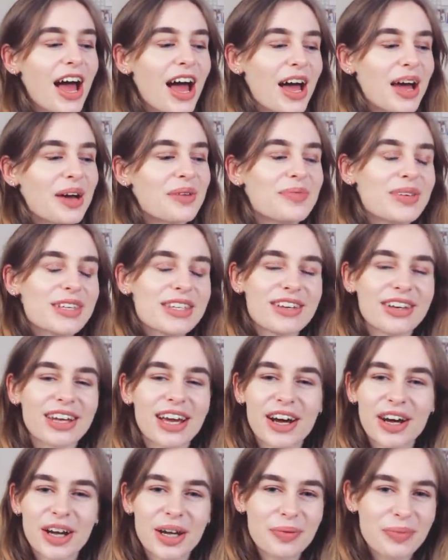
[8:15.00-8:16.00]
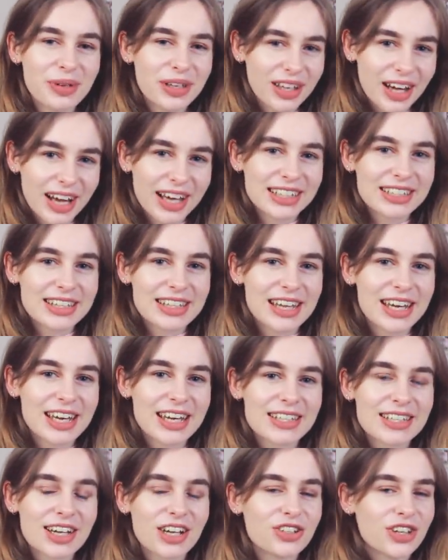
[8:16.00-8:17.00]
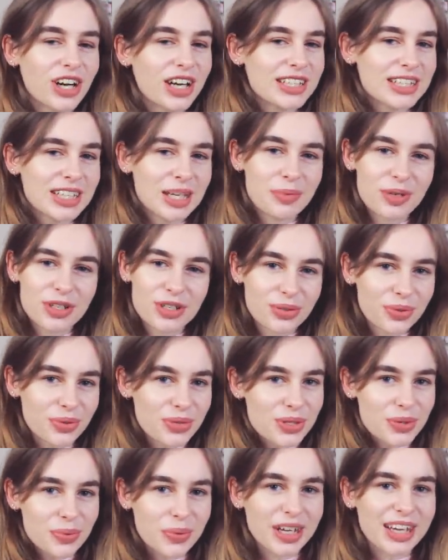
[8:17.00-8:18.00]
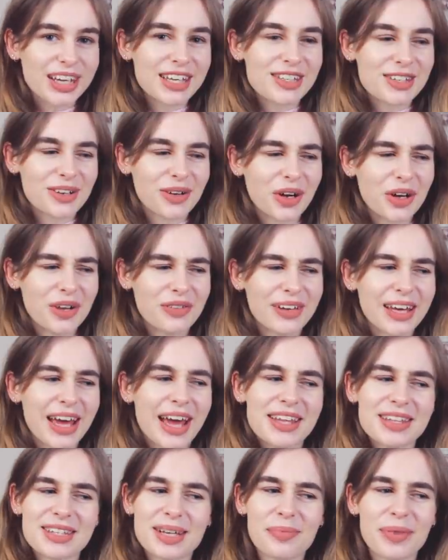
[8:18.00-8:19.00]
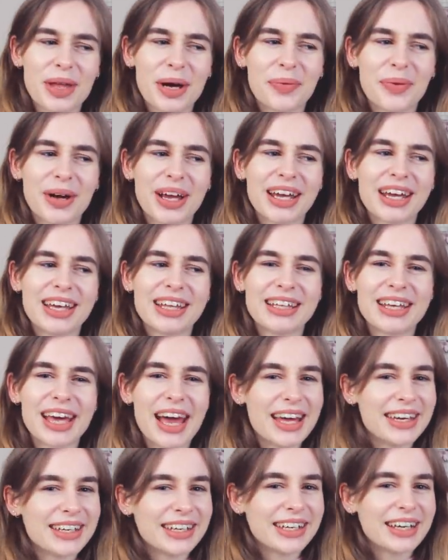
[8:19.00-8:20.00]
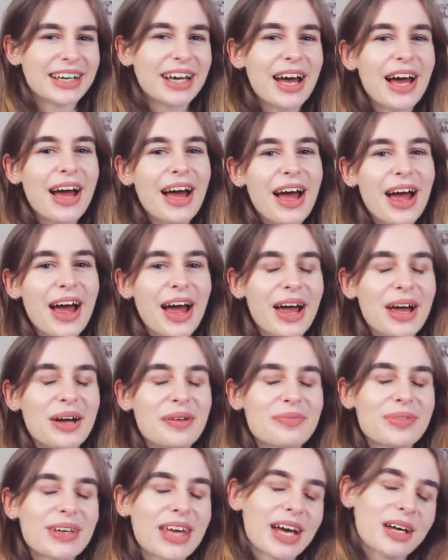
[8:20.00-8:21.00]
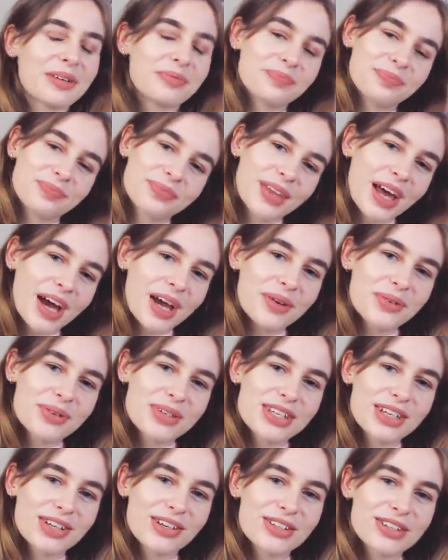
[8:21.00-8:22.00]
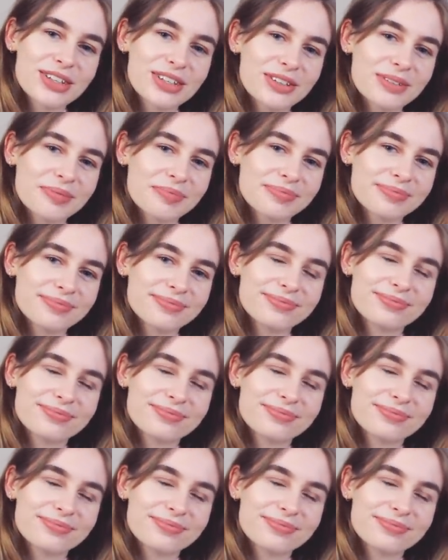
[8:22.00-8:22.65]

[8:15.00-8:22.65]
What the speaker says: So yeah, I hope you liked this. I try to keep it short and sweet, so hopefully it ends up that way in the edit. Yeah, I will see you soon.